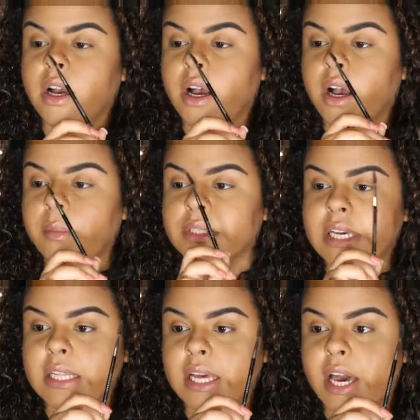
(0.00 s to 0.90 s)

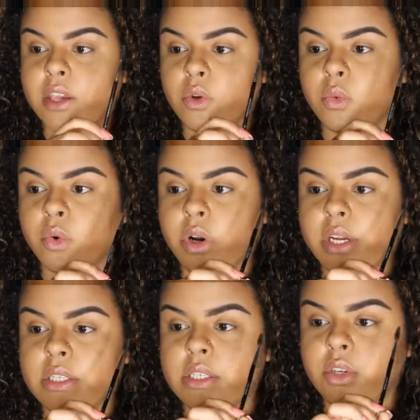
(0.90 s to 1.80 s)
exactly how you
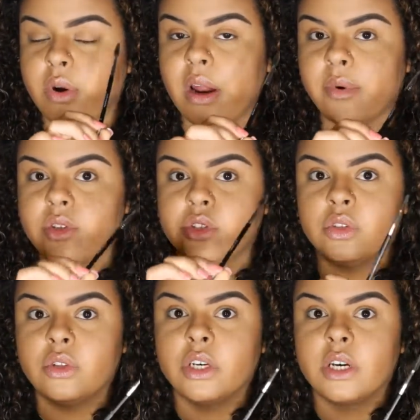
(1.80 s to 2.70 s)
want your eyebrows
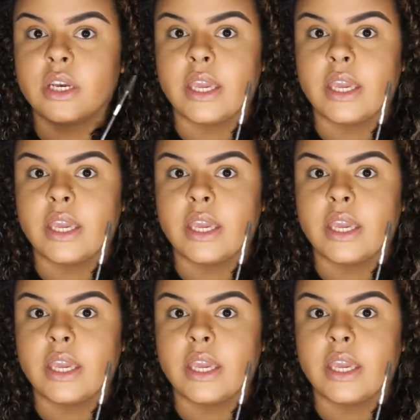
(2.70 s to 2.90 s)
to look.